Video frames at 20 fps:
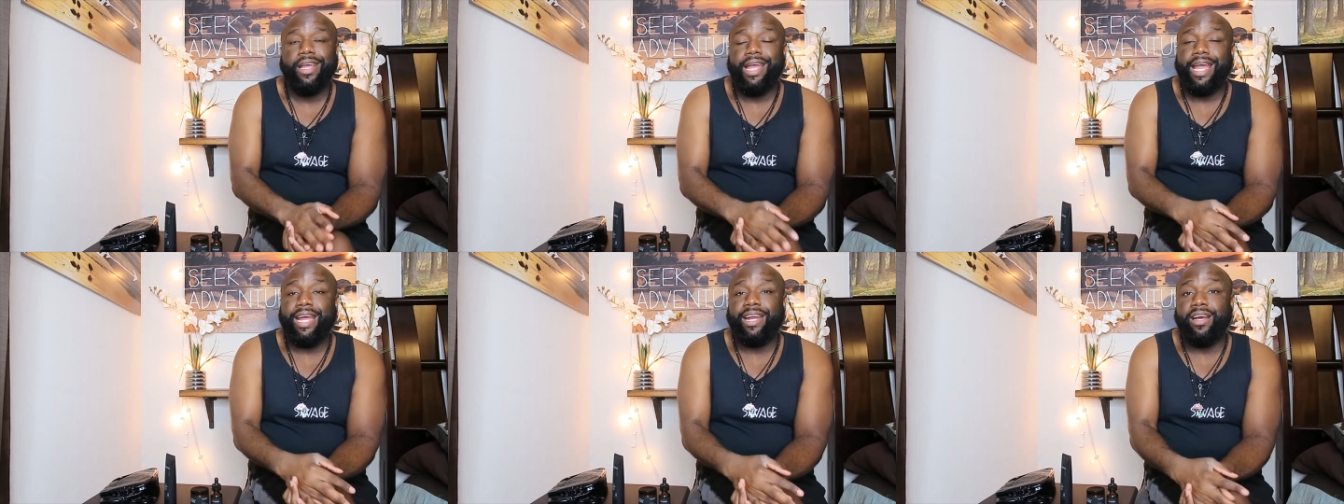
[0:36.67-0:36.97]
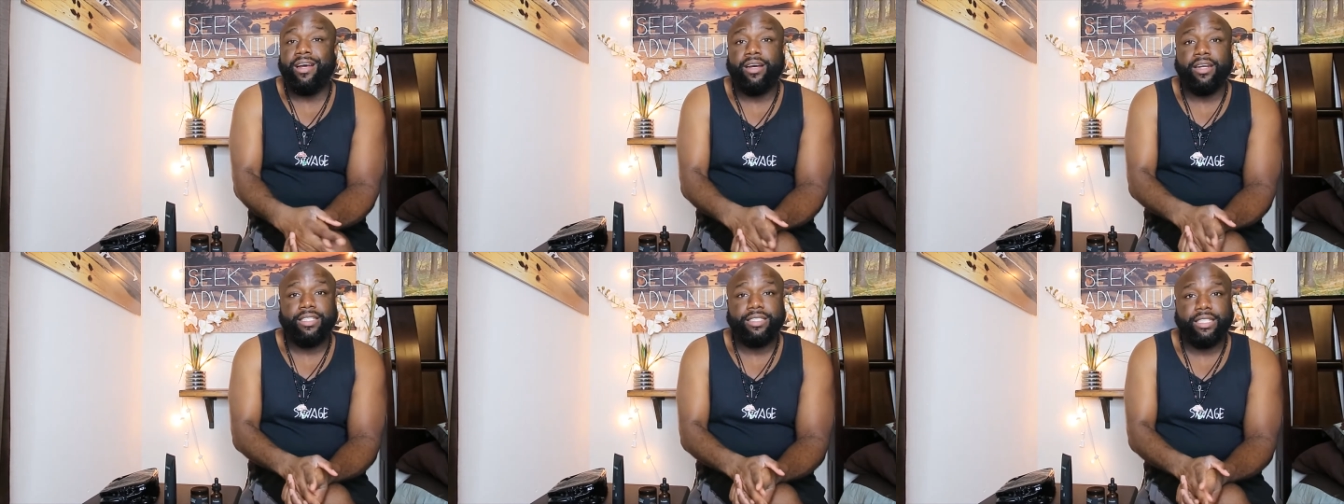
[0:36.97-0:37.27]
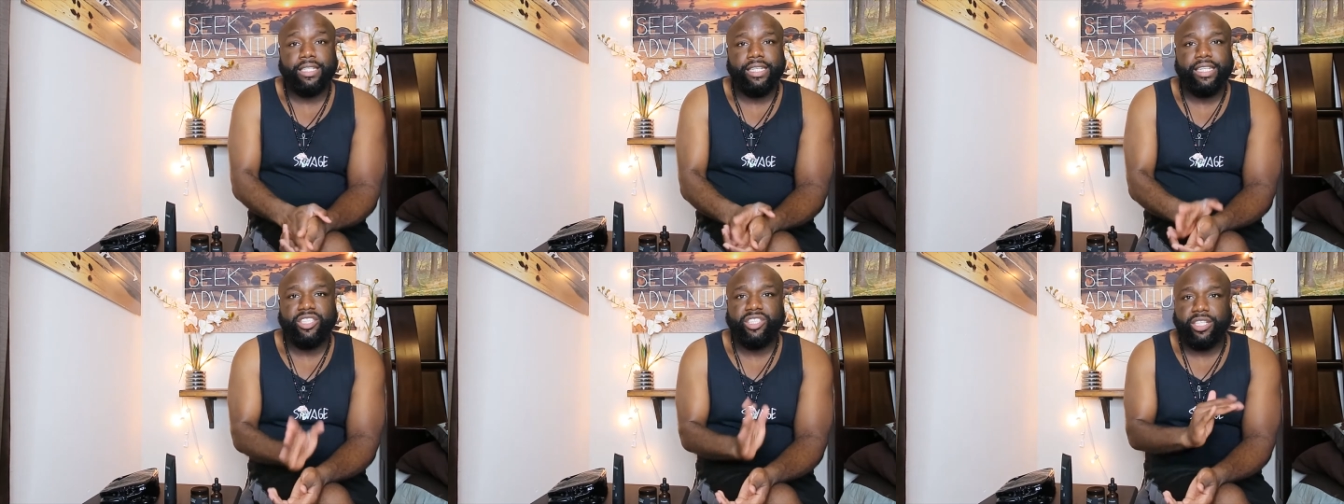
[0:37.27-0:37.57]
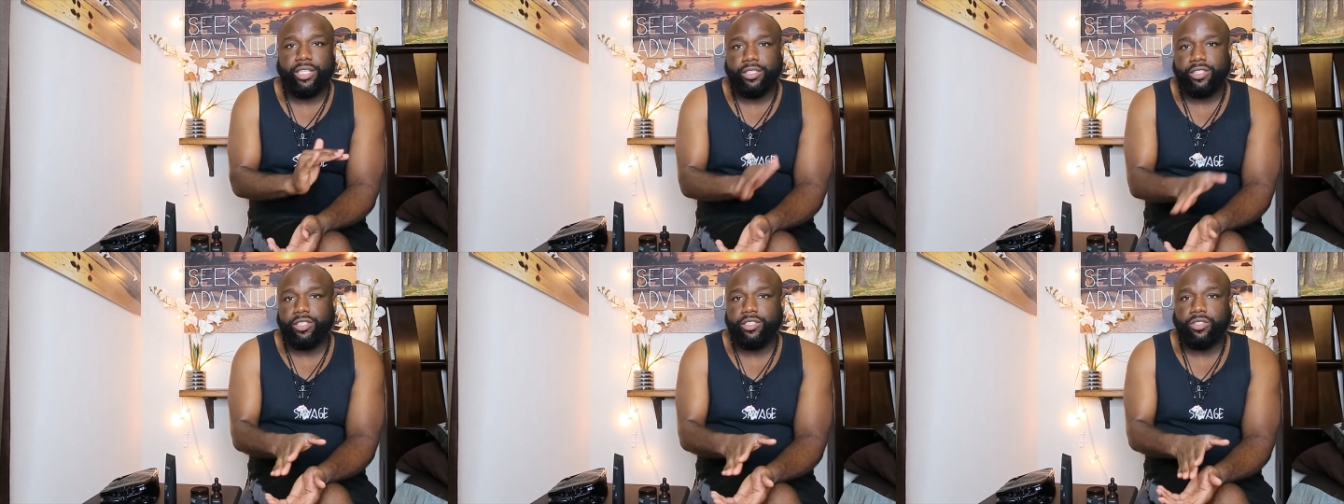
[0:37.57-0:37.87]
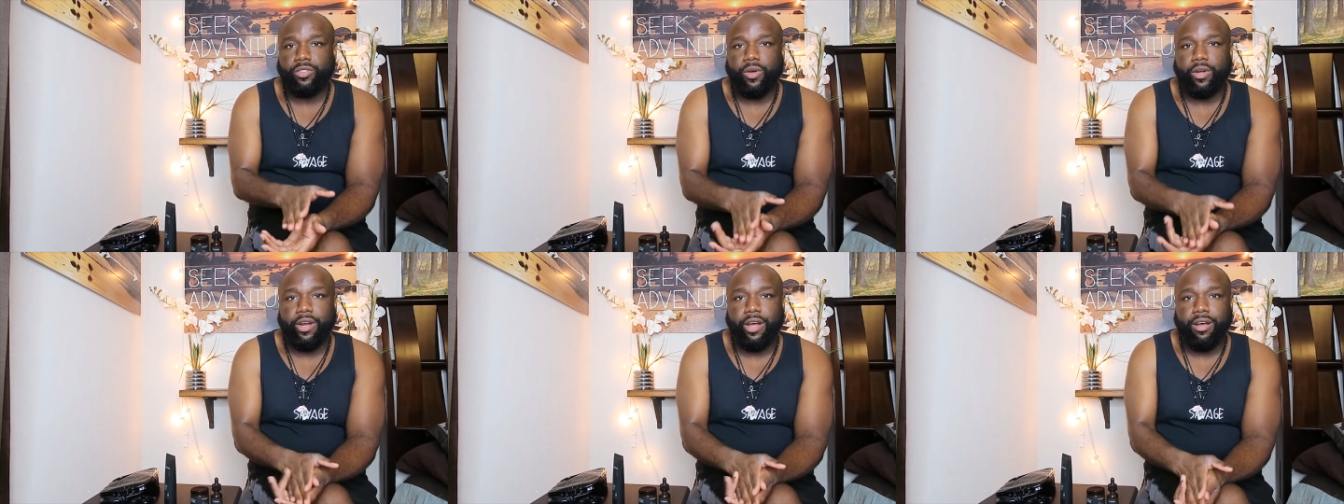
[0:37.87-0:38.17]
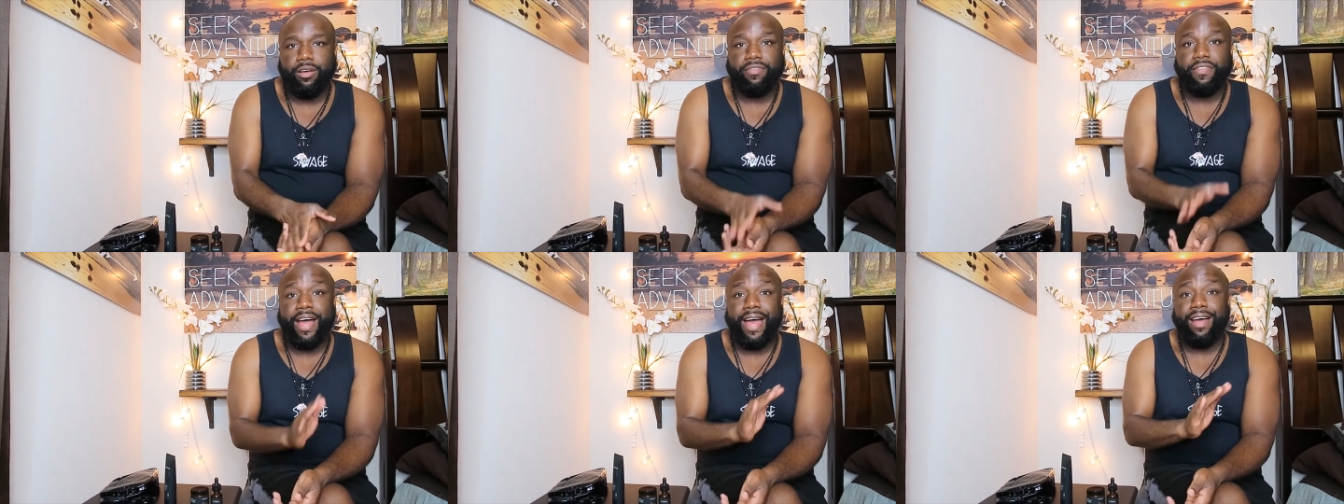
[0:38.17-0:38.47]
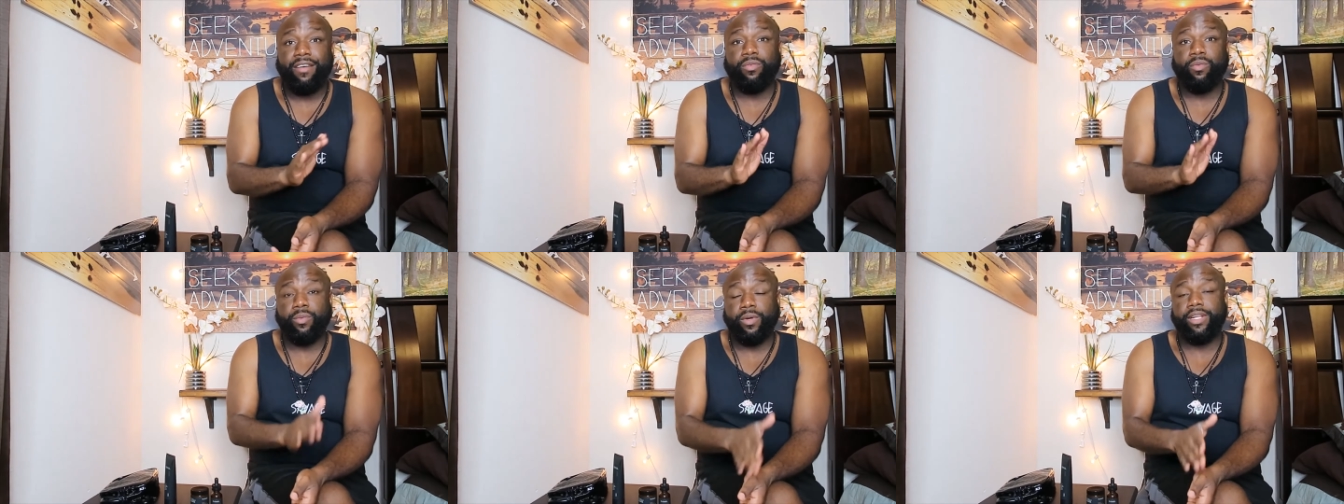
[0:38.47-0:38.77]
And honestly, just to start off,
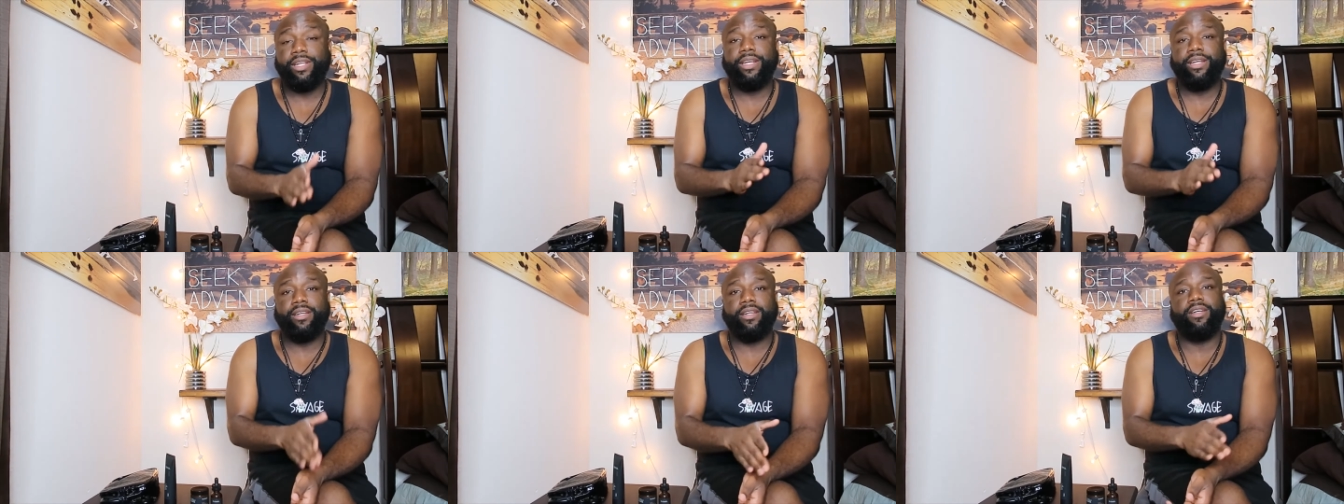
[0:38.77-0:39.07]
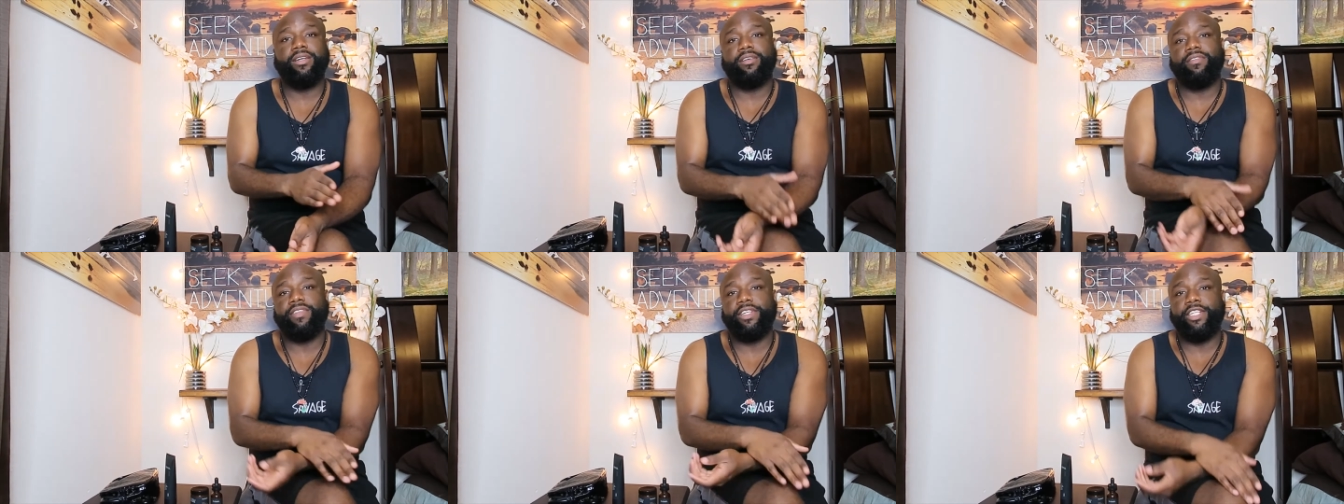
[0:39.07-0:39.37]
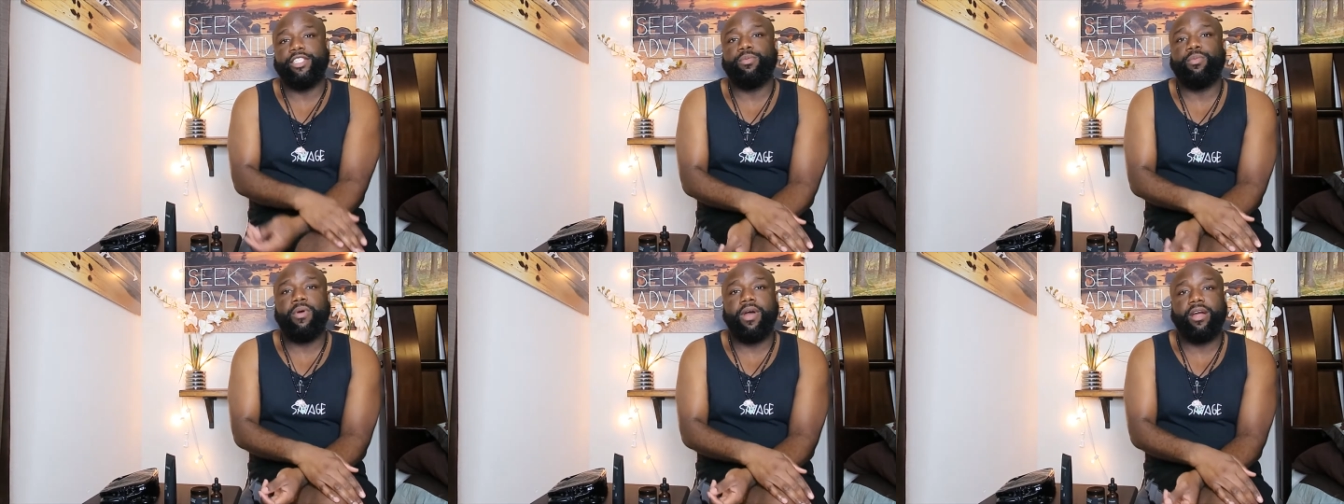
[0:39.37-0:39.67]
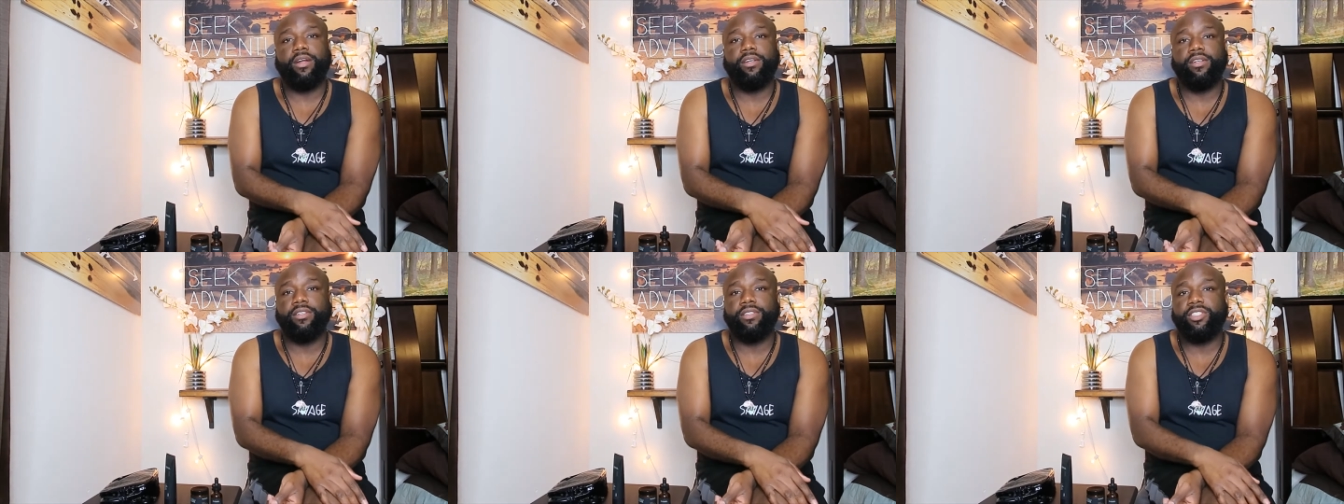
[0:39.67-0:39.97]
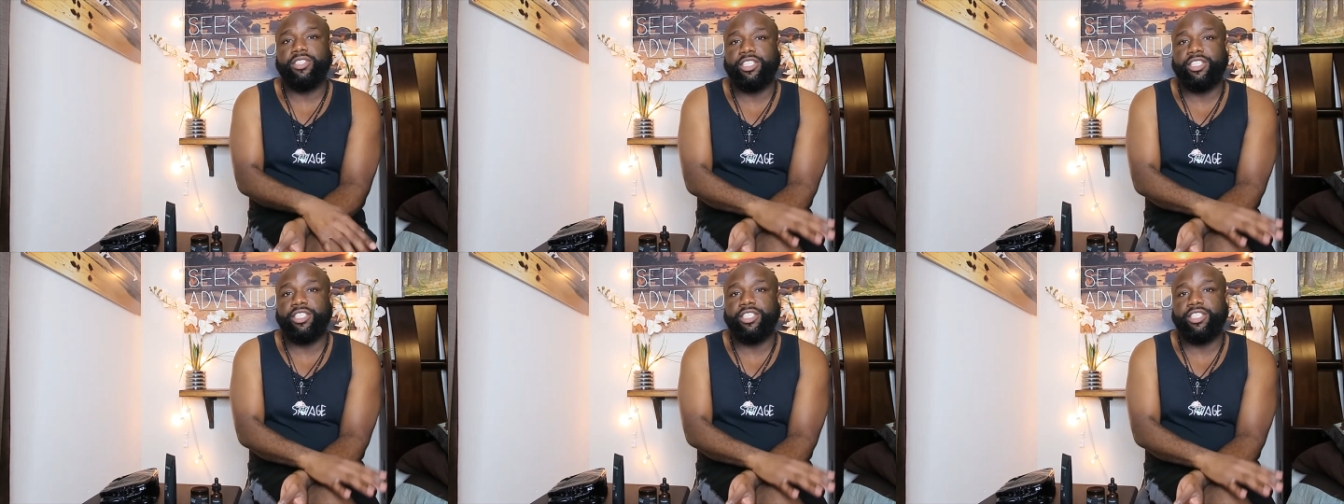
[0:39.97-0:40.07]
I've really loved these products,